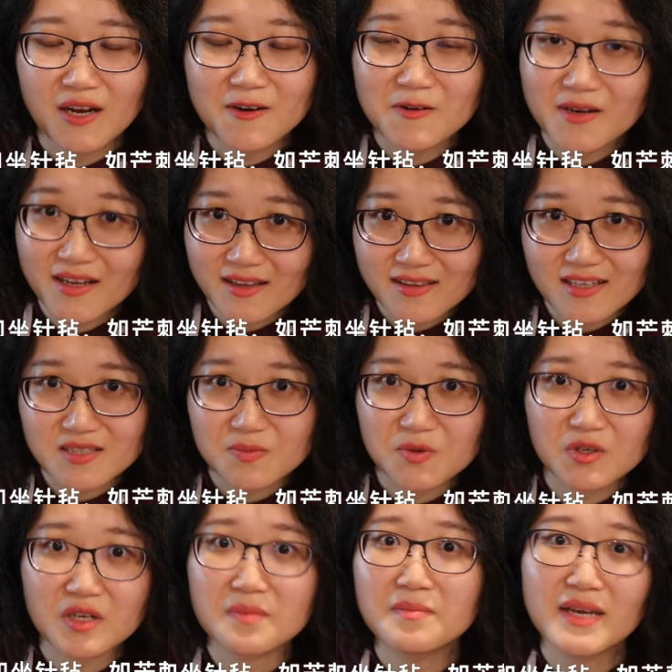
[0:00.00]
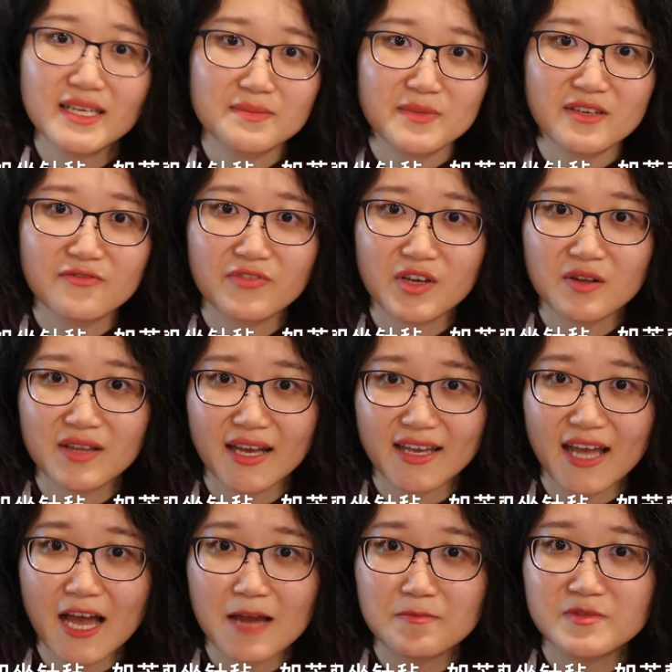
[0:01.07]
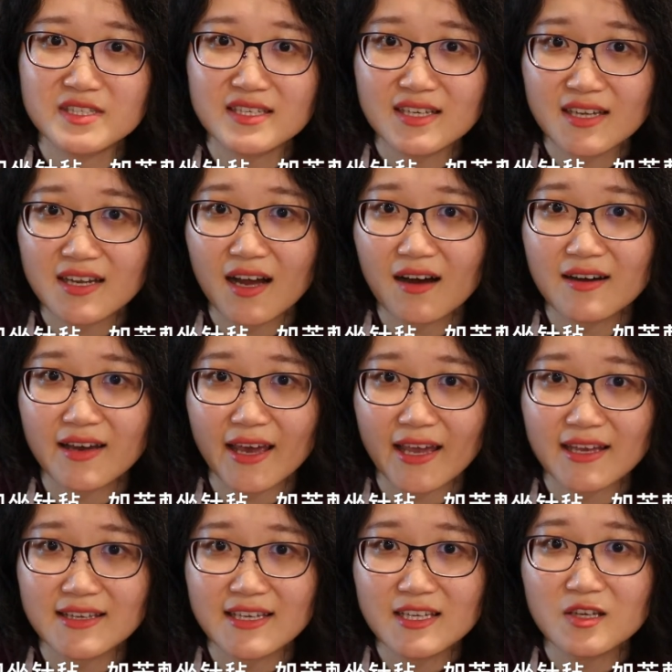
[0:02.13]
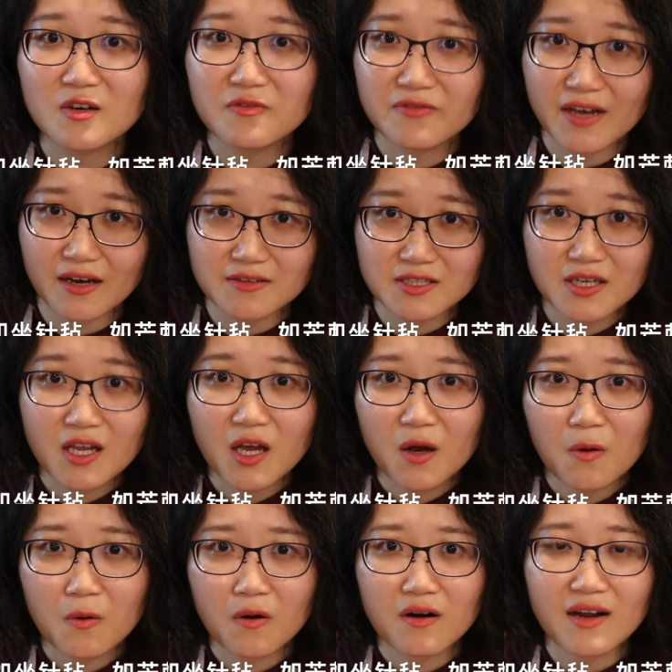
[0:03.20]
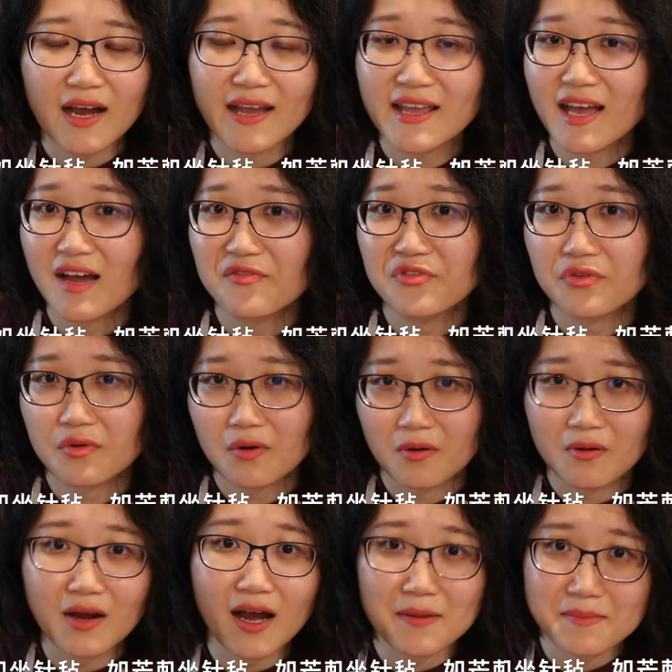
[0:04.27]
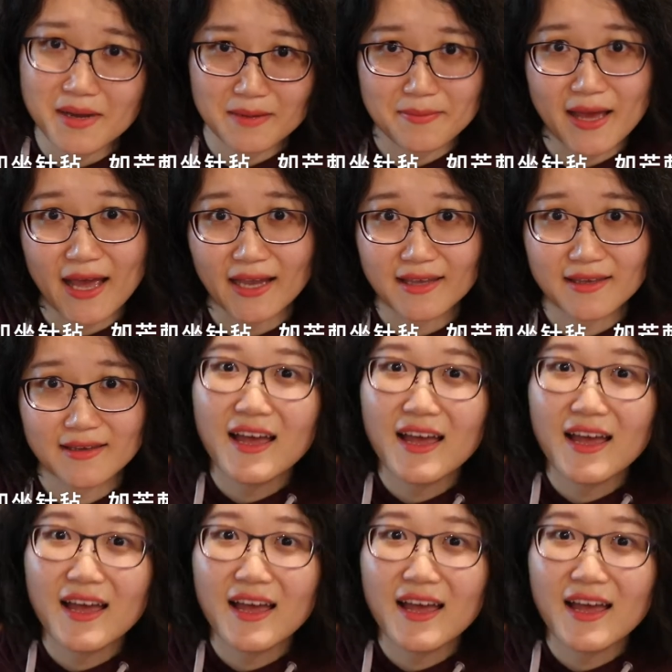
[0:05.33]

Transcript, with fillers: reading this book made me feel like I'm sitting on a needle felt or I have thrown on my back.